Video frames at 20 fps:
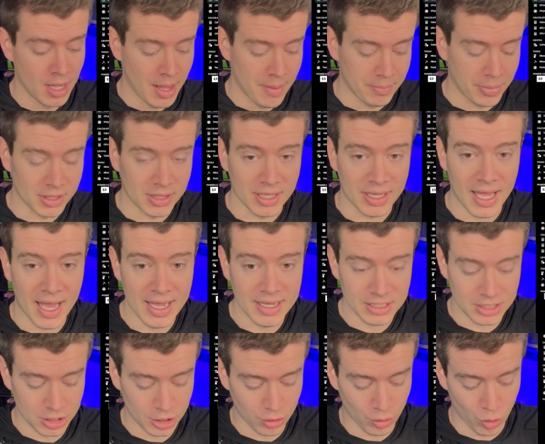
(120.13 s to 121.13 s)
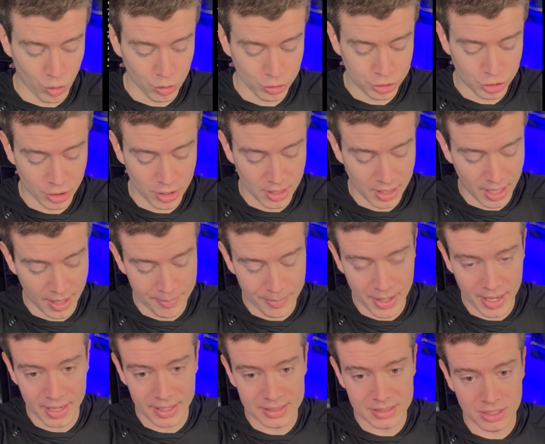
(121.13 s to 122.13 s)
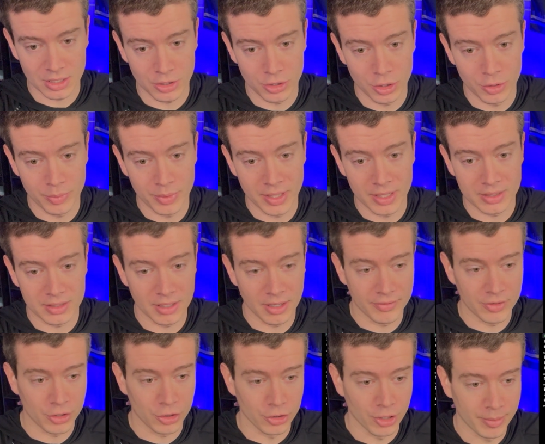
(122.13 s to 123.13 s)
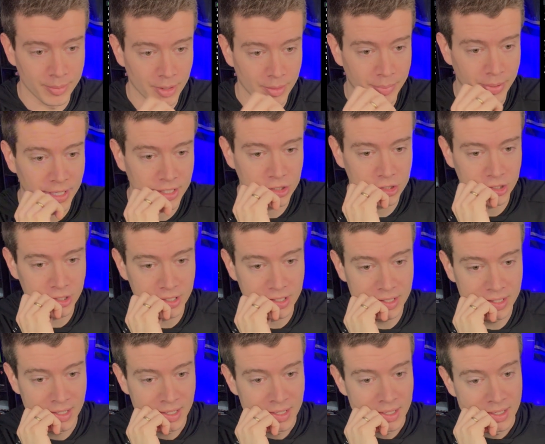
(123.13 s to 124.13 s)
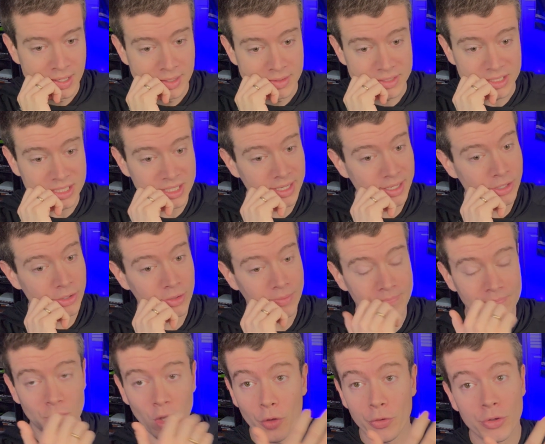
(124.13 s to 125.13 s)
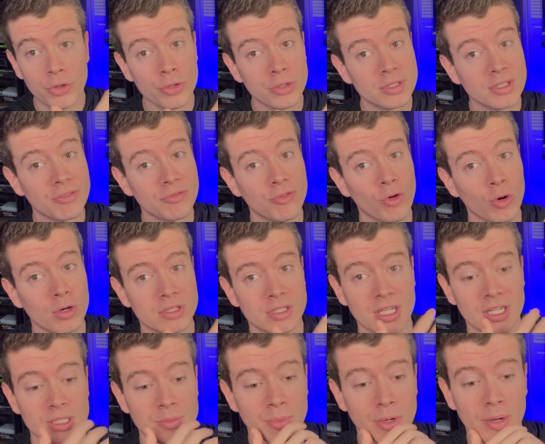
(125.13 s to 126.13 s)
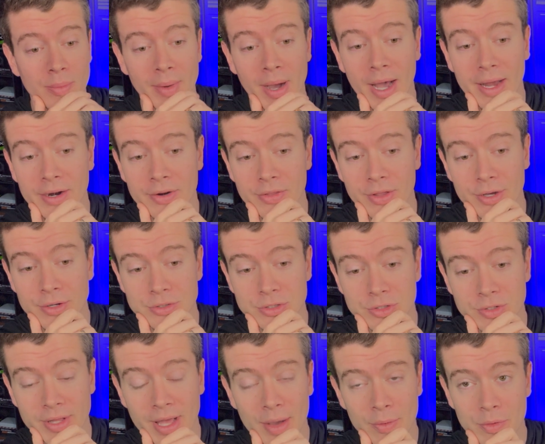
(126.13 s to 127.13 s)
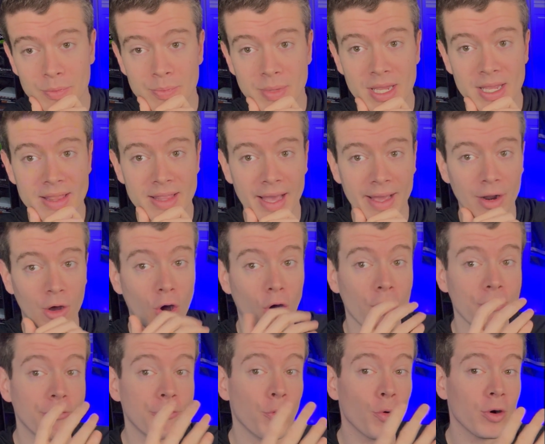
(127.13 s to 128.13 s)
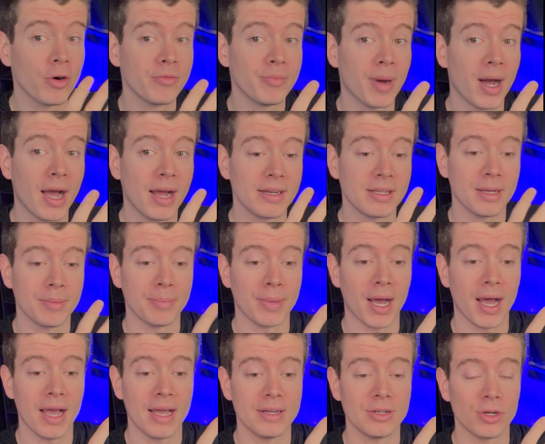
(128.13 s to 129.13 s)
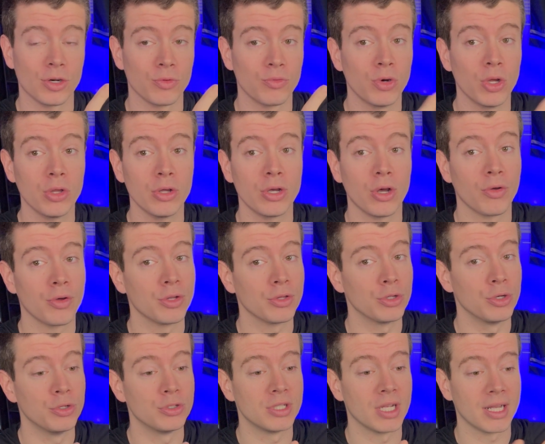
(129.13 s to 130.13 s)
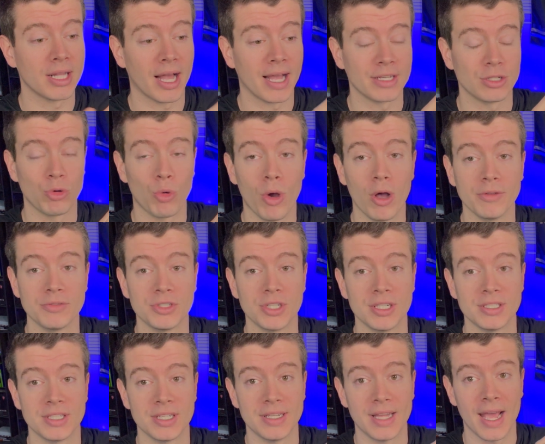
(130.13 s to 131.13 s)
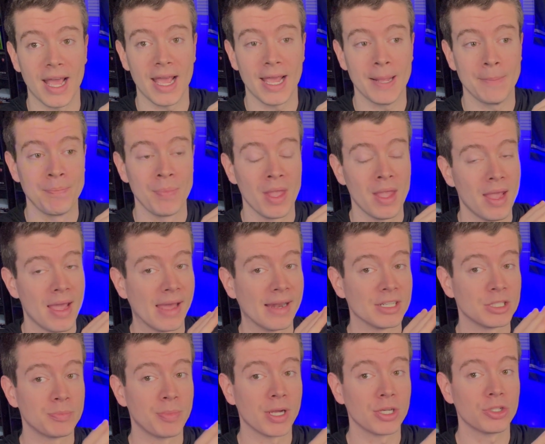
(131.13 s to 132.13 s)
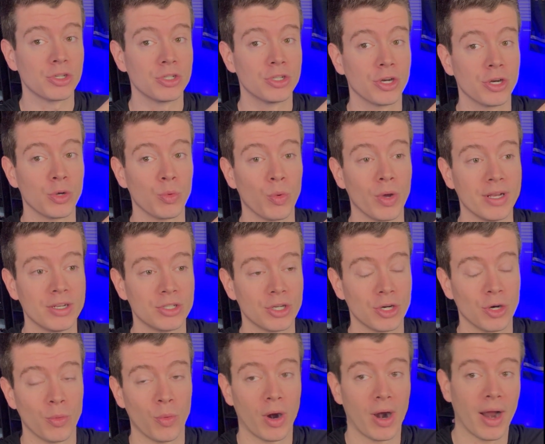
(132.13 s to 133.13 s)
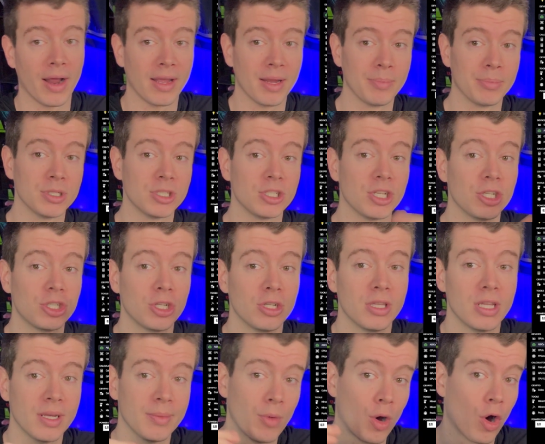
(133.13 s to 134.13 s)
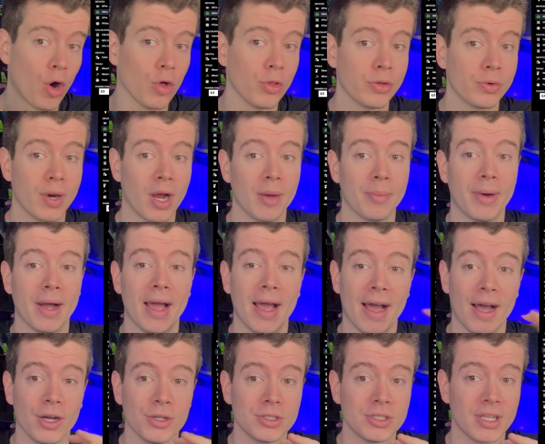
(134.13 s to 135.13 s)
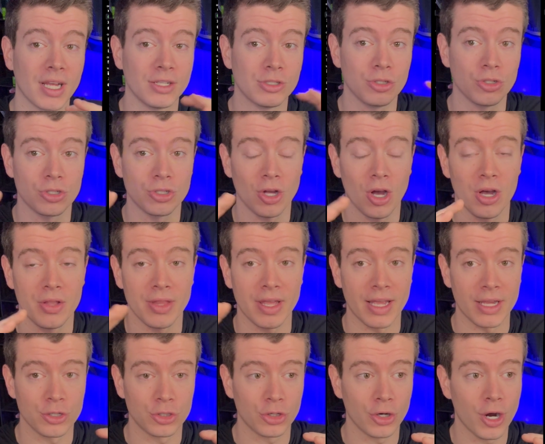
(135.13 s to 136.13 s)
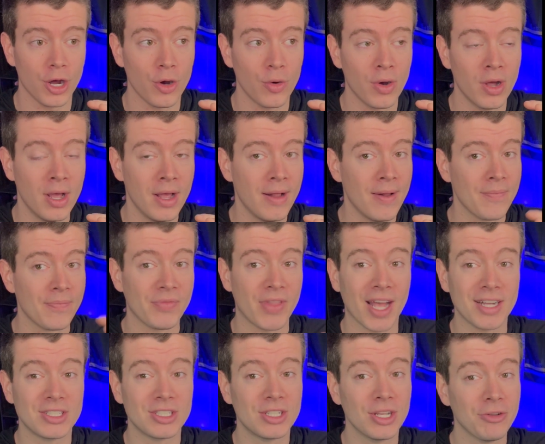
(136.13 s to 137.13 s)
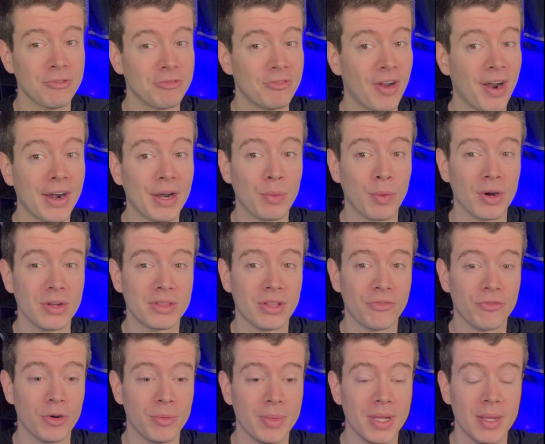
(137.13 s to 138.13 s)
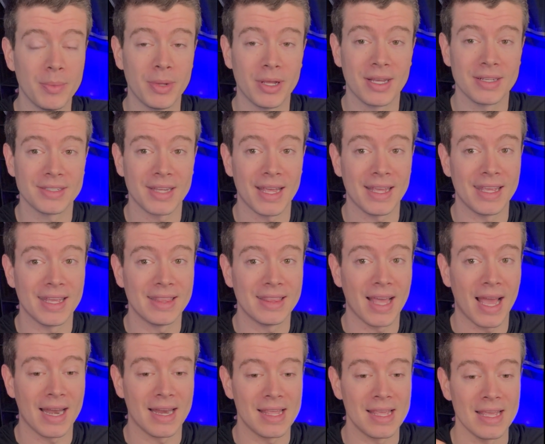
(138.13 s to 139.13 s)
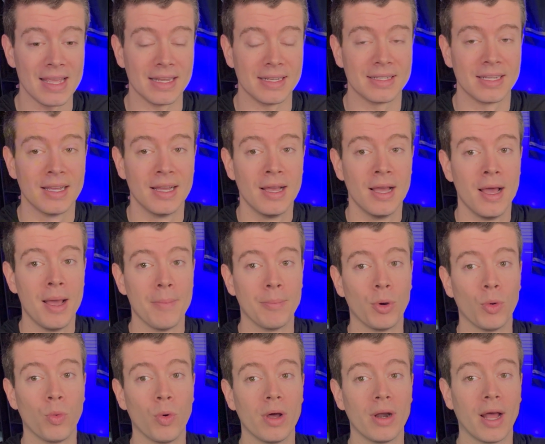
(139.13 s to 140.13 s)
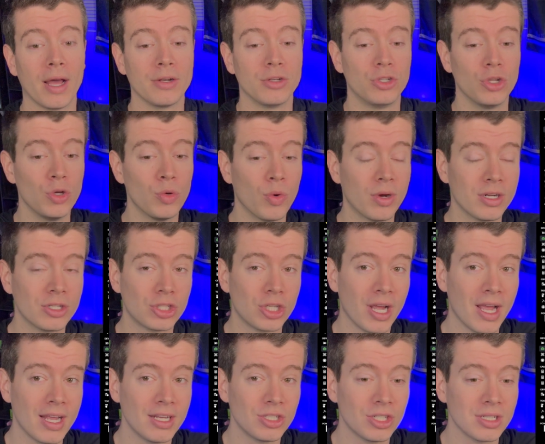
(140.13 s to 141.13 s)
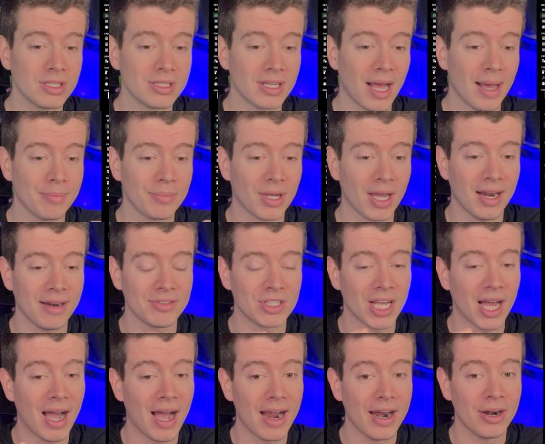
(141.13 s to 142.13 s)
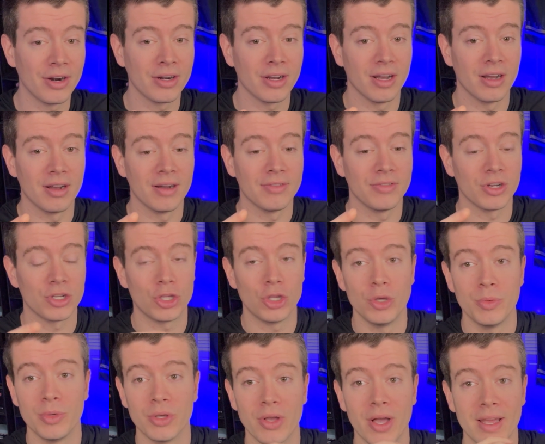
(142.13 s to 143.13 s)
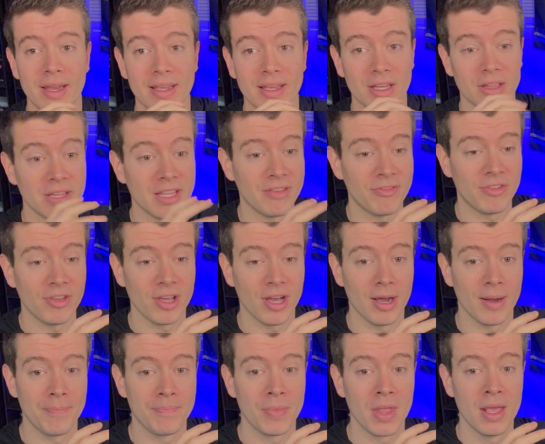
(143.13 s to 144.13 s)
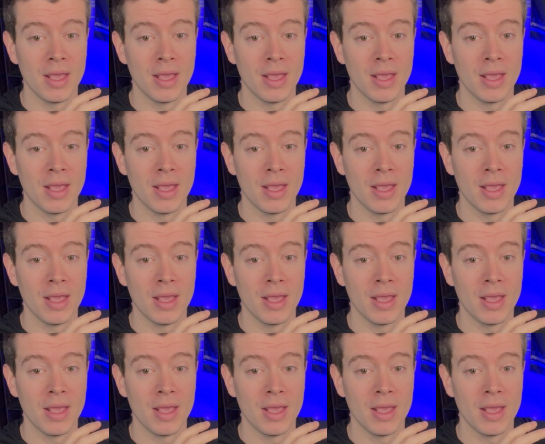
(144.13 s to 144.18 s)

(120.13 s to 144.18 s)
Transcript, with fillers: But the K S zero Ultra, I bet, is a little bit of a grimmer picture. Still only losing four cents per miner though. So that would mean that all four of mine combined are really only losing like twelve cents a day. And especially during winter where I can position them all throughout my house, as you saw in the intro, that's still very worth it for me because I get that heat. But what I do want to change is I'm kind of tired of accumulating Alephium